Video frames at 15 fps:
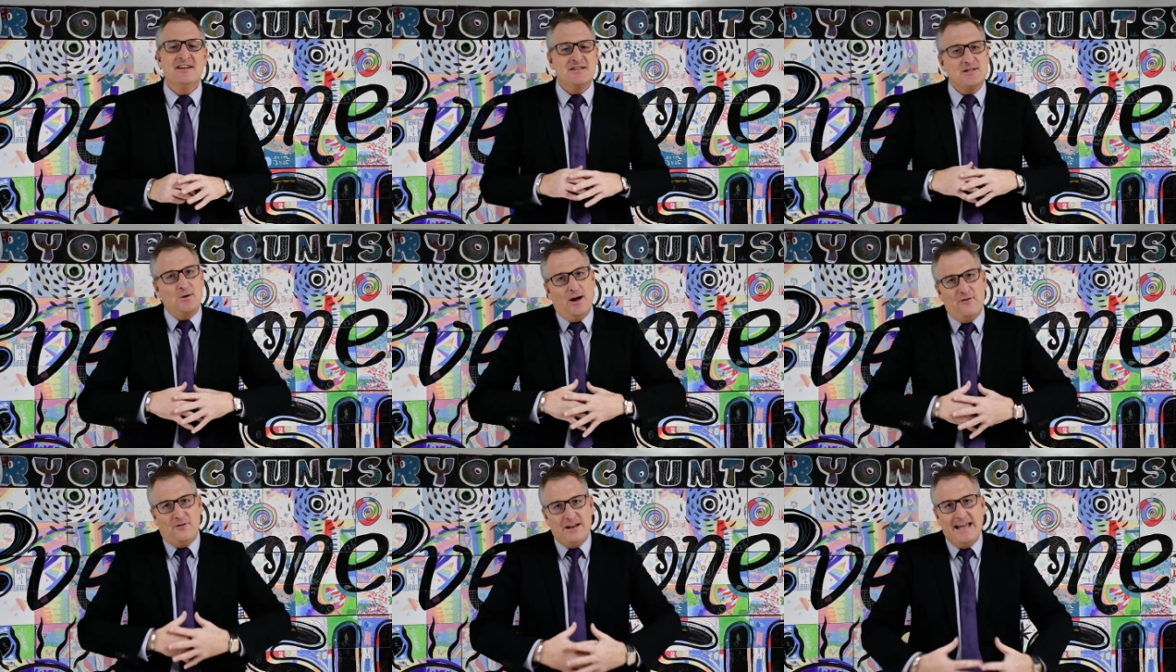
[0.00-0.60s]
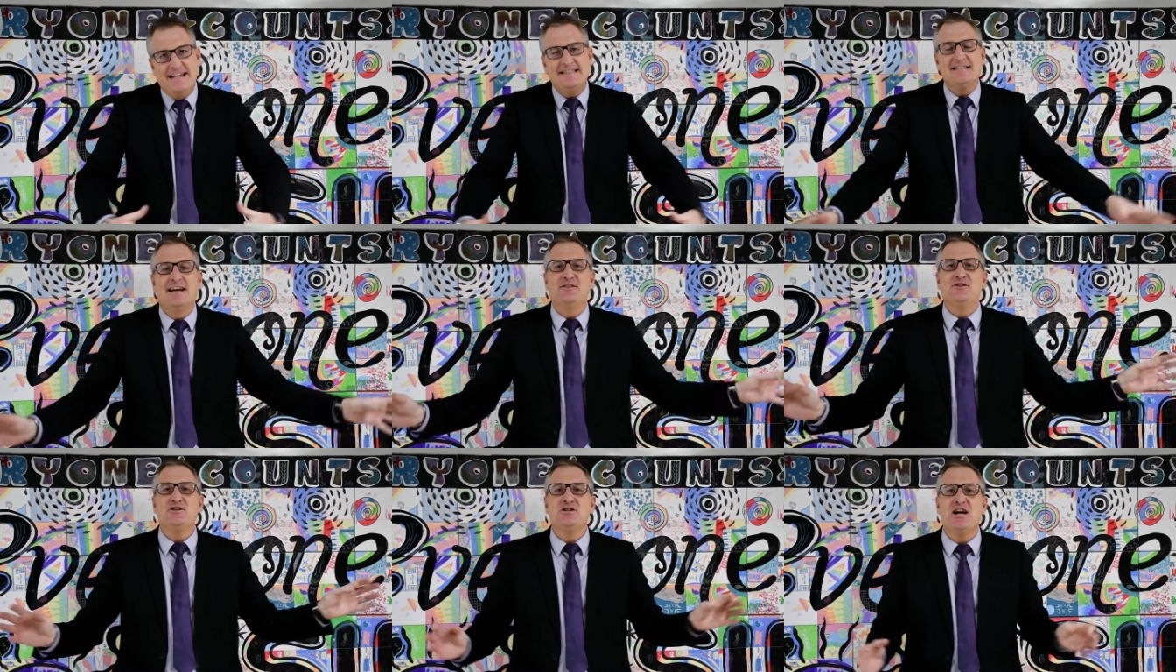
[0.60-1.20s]
So I've laid
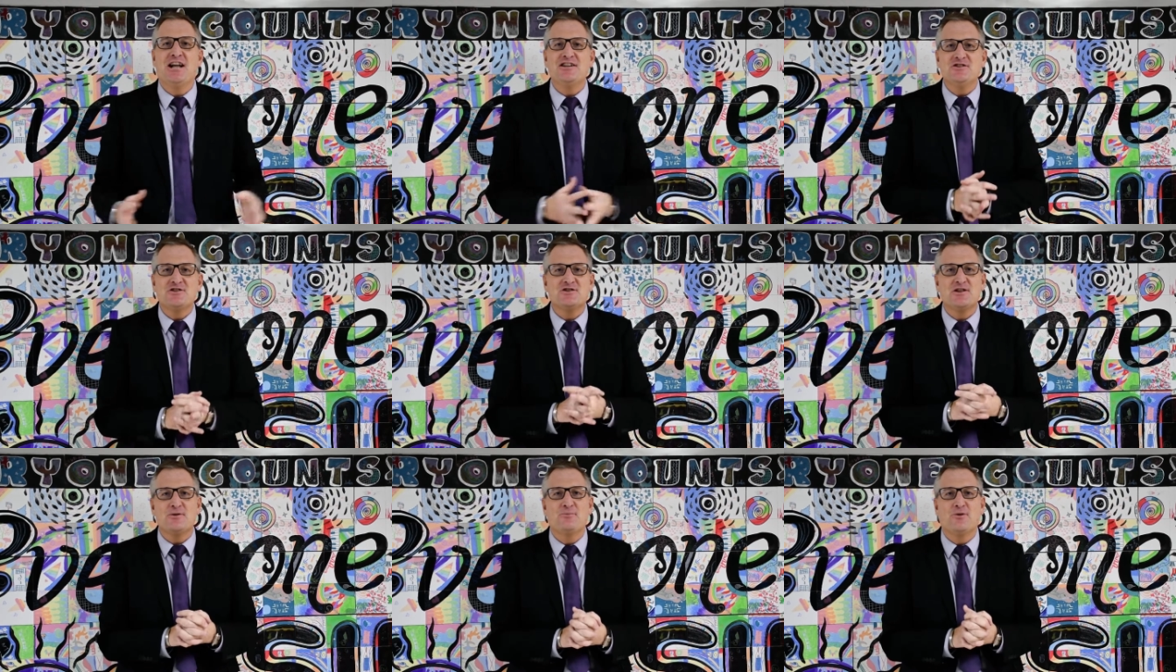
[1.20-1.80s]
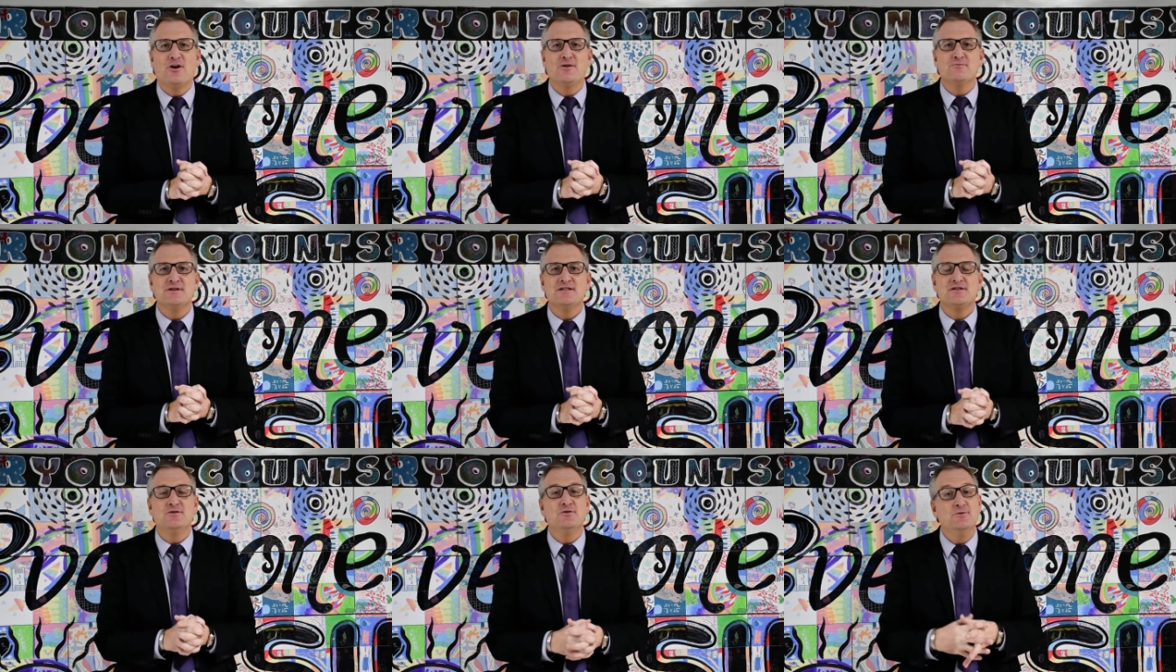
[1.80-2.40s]
down a challenge to the primary
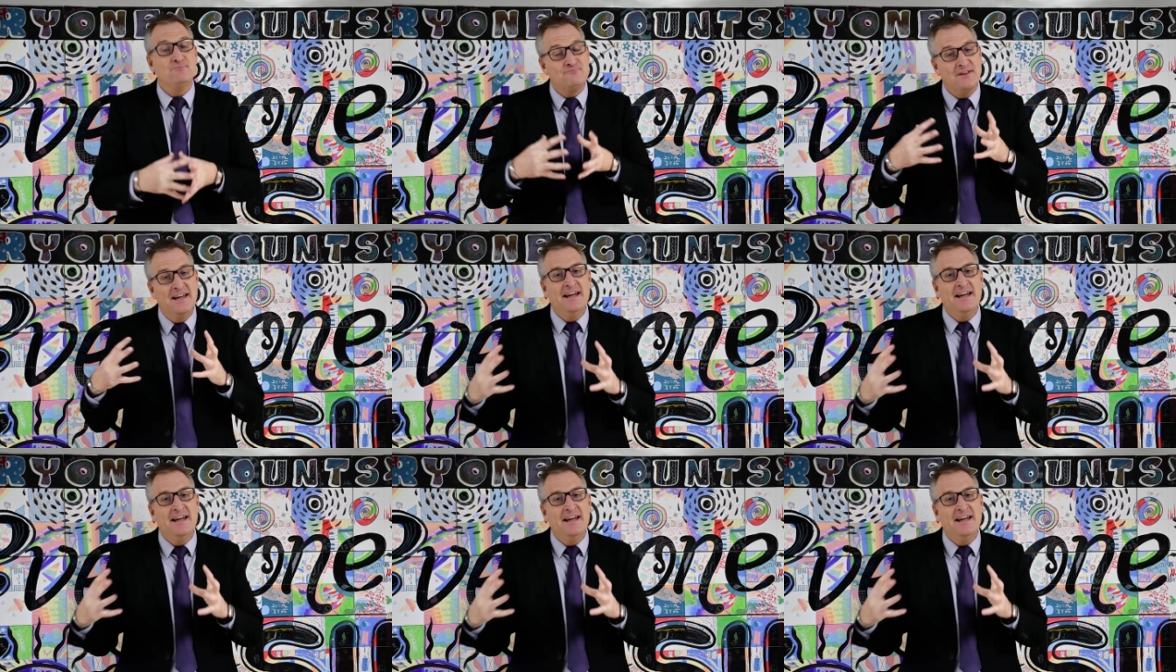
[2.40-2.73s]
school